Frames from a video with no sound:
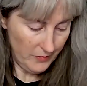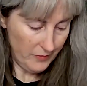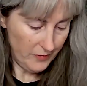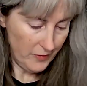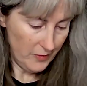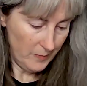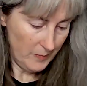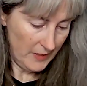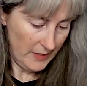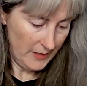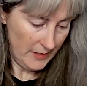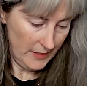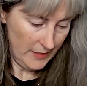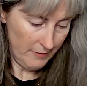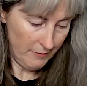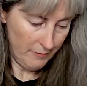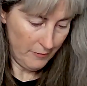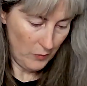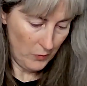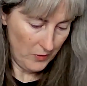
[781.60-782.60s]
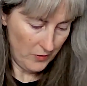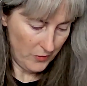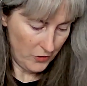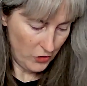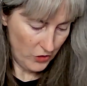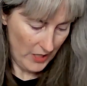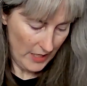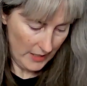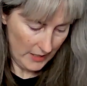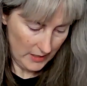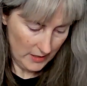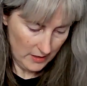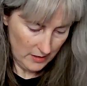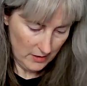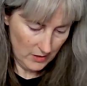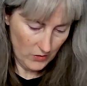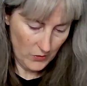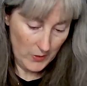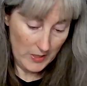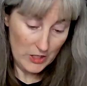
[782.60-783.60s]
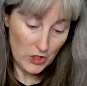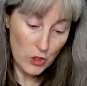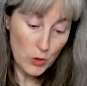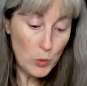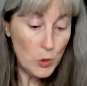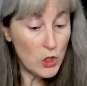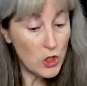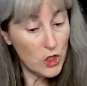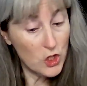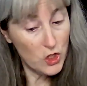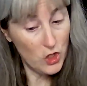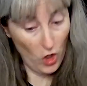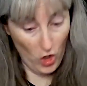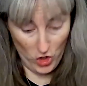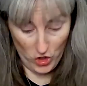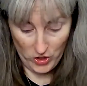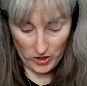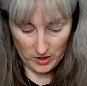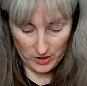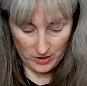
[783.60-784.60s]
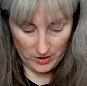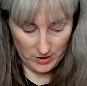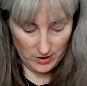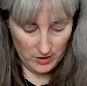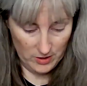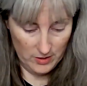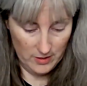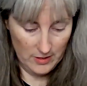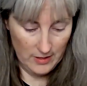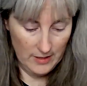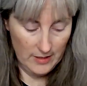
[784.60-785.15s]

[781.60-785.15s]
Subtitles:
for my 4th dragon, going to start